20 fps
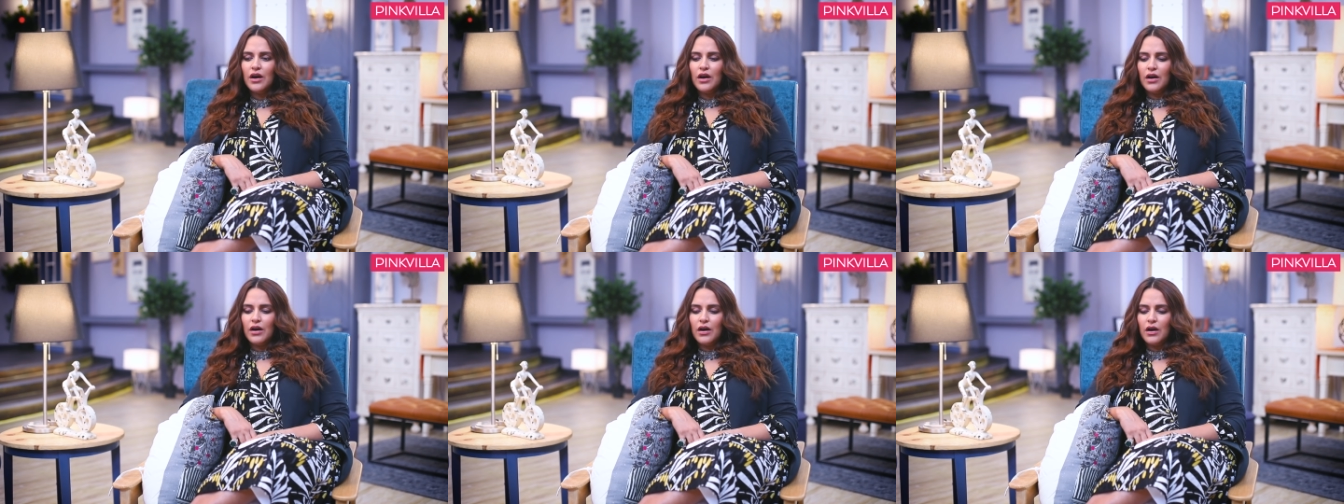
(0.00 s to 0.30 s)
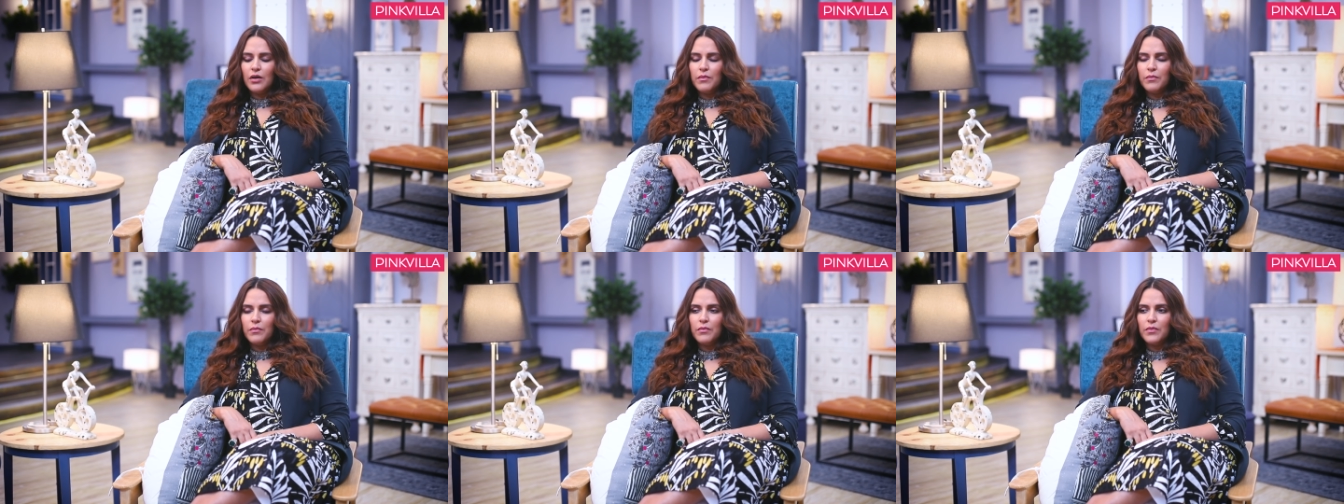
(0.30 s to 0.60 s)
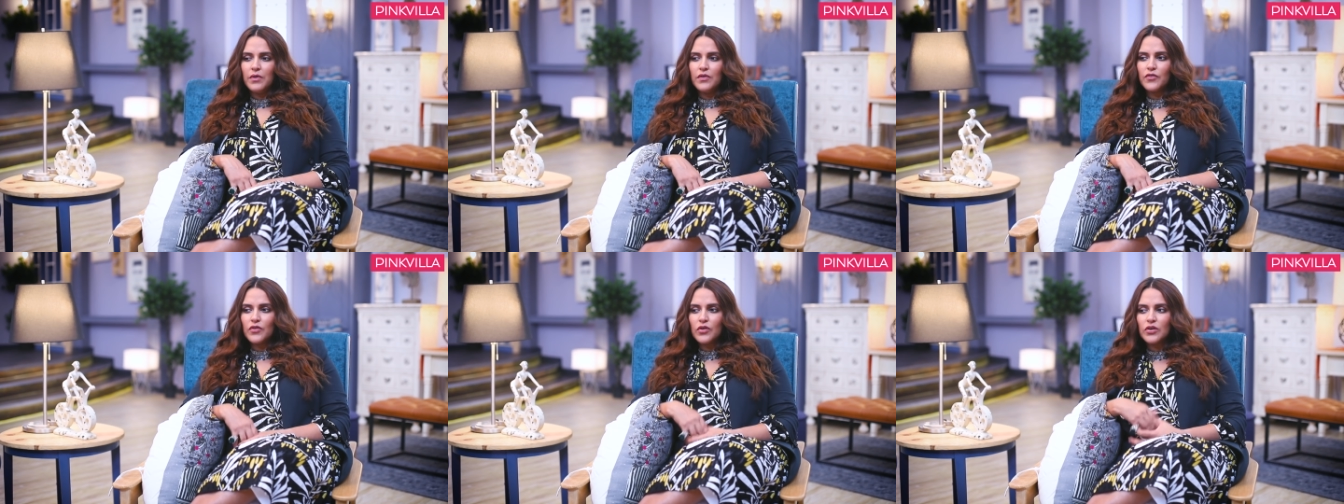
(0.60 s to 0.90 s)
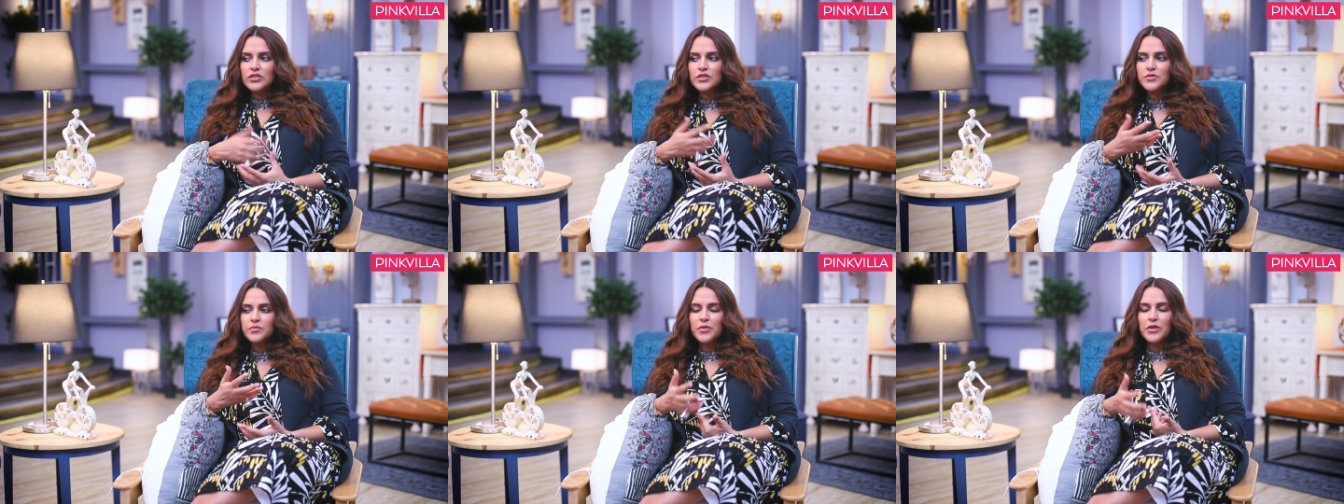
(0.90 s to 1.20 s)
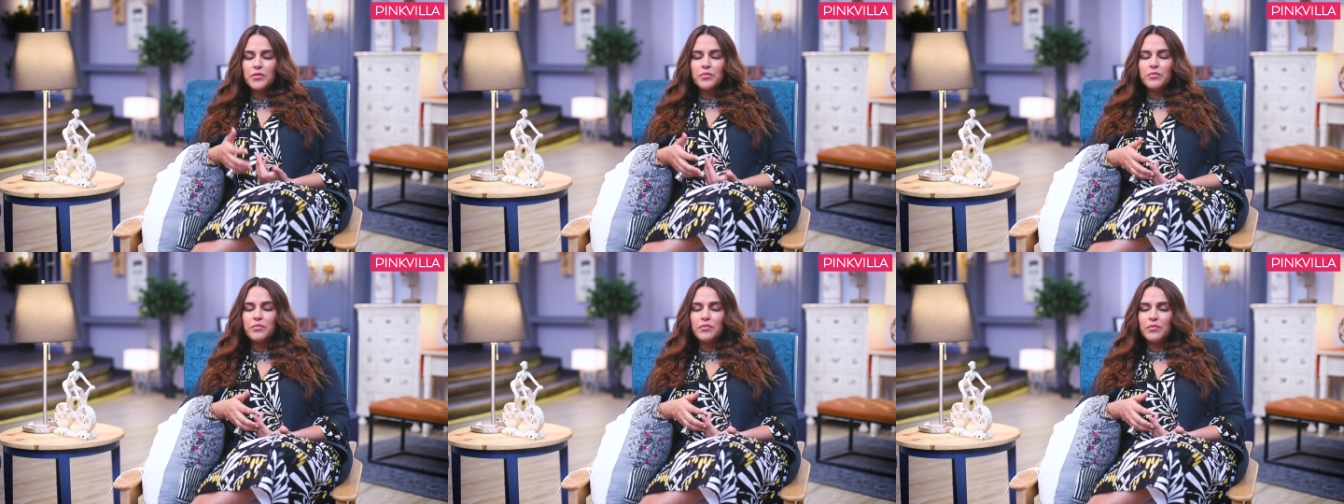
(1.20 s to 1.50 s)
Of course,
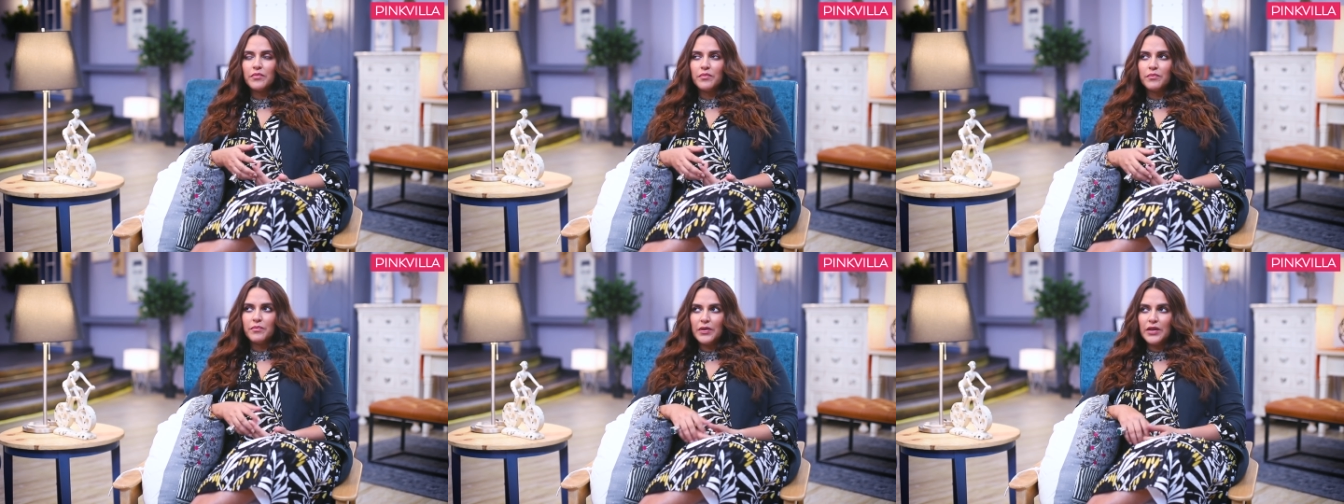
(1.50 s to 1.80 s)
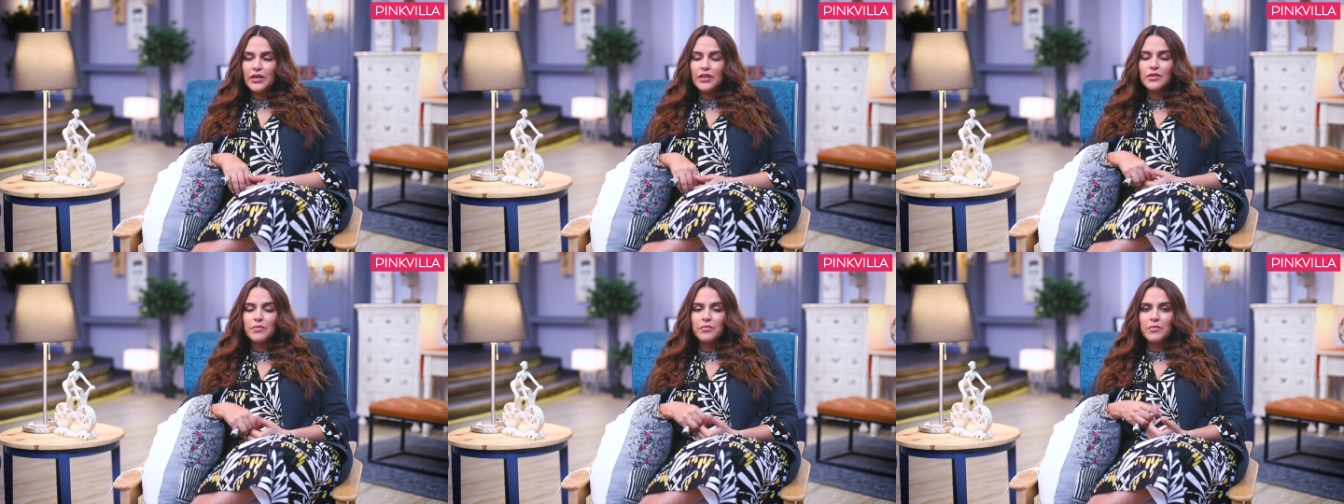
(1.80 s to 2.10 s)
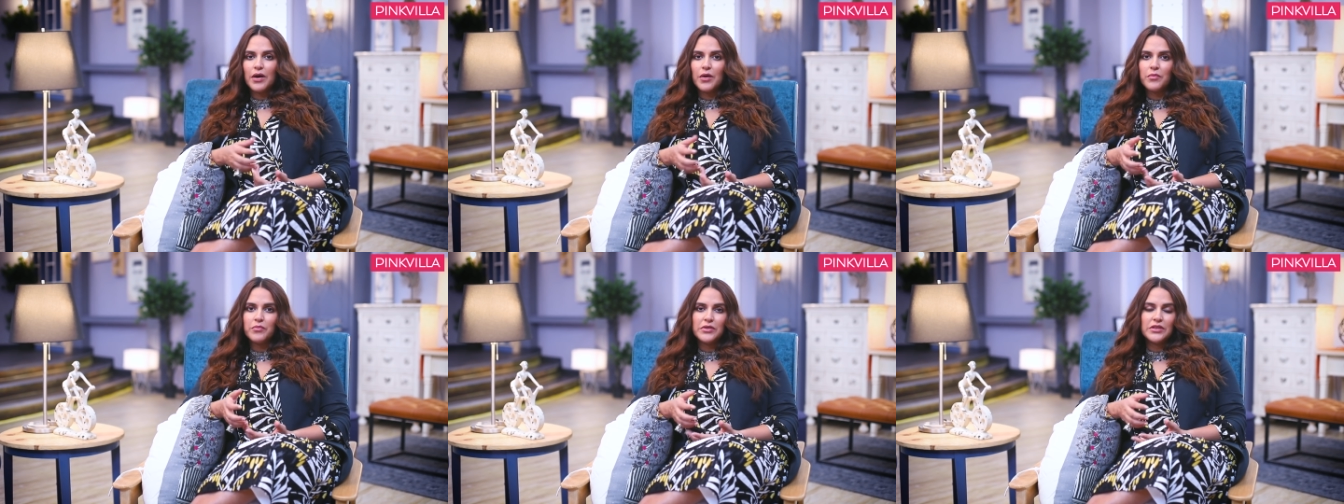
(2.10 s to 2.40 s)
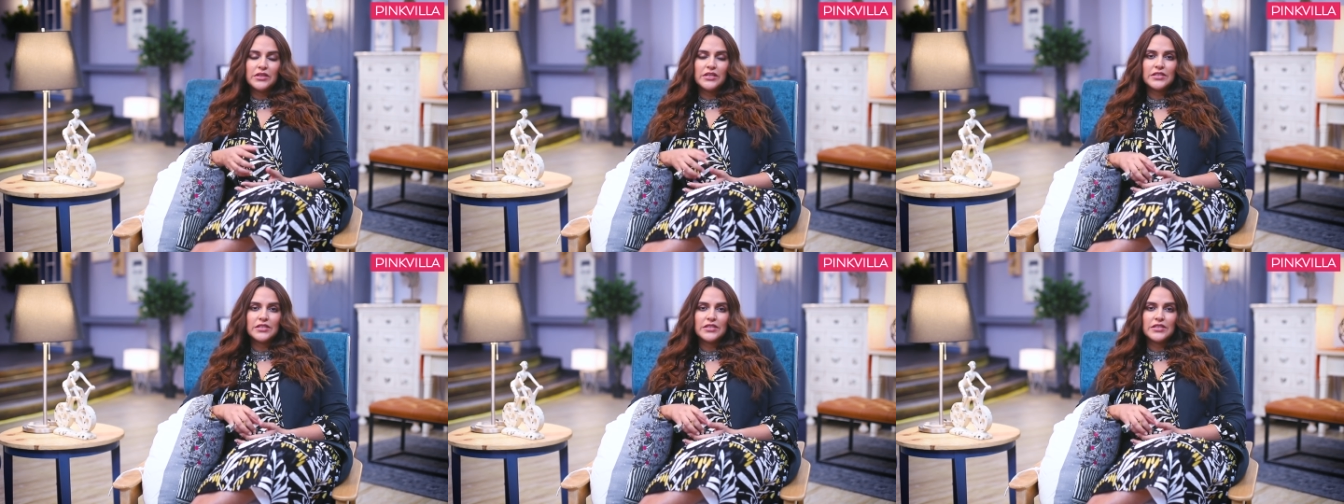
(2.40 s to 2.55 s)
me being the mum,